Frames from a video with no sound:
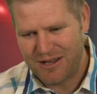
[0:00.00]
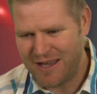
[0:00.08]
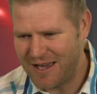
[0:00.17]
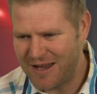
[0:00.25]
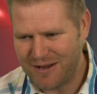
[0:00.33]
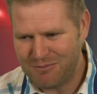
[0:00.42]

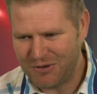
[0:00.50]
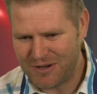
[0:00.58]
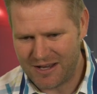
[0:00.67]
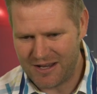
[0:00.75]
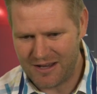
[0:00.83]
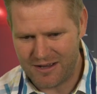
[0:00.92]
Yeah, but
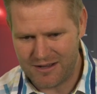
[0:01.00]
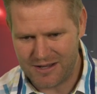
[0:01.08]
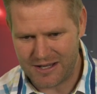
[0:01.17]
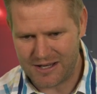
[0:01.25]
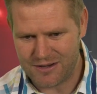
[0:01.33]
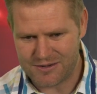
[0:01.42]

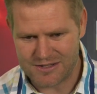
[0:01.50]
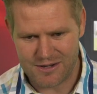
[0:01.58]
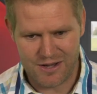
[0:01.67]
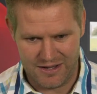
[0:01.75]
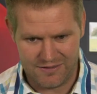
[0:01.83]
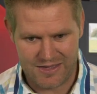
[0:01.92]
I'm going to
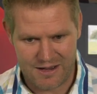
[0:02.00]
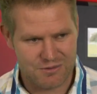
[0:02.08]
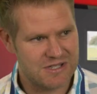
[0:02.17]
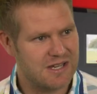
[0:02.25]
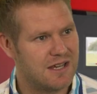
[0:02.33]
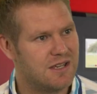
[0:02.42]
say that
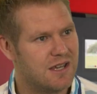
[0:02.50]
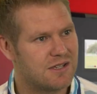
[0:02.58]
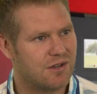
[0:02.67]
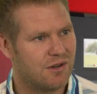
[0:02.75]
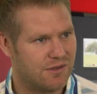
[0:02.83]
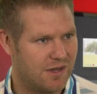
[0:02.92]
was 10 years
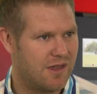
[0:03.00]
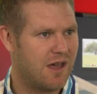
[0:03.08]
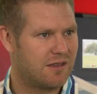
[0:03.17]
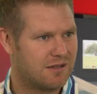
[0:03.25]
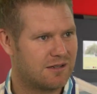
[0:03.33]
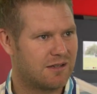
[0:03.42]
ago that they
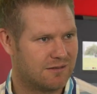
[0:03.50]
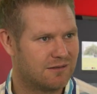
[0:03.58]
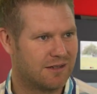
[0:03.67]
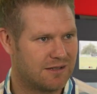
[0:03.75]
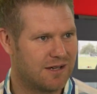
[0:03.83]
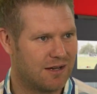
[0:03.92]
had
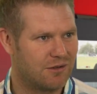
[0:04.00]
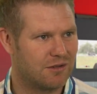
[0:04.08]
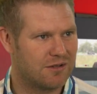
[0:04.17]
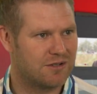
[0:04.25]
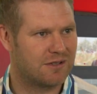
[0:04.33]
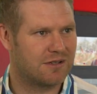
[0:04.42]
the
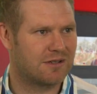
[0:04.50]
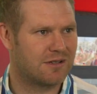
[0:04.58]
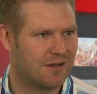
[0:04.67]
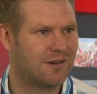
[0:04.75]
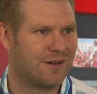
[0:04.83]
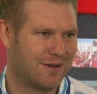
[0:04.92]
technology to
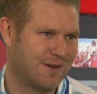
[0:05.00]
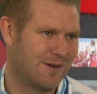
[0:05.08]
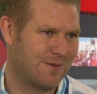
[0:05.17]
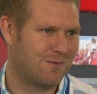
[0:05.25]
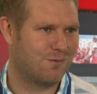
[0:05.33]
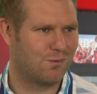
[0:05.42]
set.
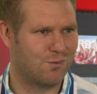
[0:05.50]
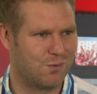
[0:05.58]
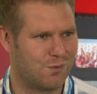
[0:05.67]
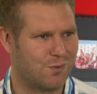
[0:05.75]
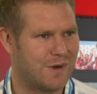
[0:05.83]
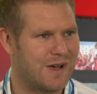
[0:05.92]

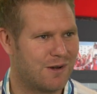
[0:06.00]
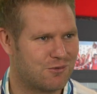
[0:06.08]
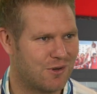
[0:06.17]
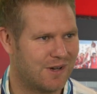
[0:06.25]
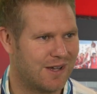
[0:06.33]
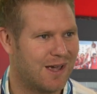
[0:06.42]
We're now
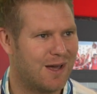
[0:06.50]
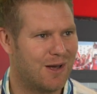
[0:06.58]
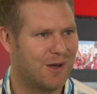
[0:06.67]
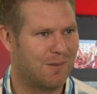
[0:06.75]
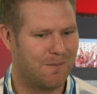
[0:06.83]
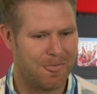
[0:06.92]
trying to get...
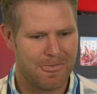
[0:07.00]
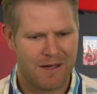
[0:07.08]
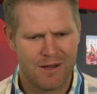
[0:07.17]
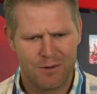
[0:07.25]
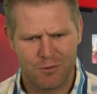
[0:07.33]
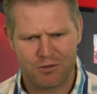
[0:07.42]

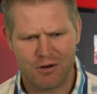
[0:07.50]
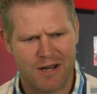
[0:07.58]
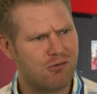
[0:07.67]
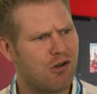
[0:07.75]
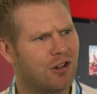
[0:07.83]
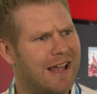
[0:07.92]
we're trying
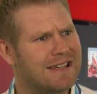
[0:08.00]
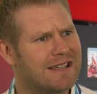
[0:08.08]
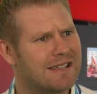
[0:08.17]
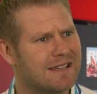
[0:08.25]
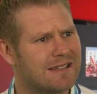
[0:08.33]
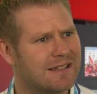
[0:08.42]
to grow
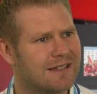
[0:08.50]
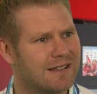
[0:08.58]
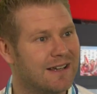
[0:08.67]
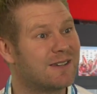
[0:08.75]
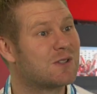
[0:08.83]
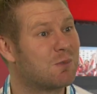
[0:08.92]
lettuces
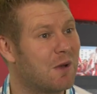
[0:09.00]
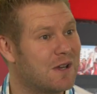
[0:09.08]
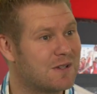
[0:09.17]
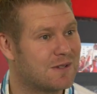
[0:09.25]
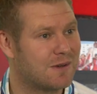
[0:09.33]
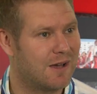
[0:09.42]
in
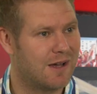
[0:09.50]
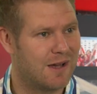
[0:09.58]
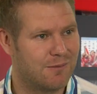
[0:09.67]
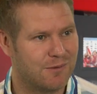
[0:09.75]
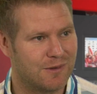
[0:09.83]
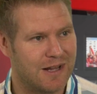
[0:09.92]
space.
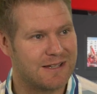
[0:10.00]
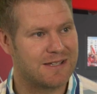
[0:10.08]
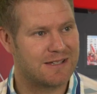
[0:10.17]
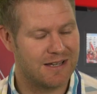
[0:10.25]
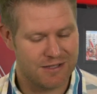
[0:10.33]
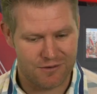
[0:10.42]
Lettuce
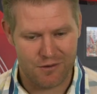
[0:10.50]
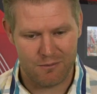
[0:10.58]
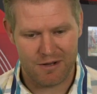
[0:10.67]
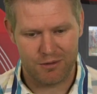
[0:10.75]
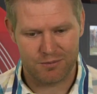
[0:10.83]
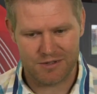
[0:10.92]
seeds have gone
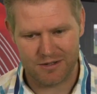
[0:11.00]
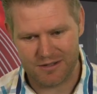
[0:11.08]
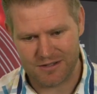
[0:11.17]
back up to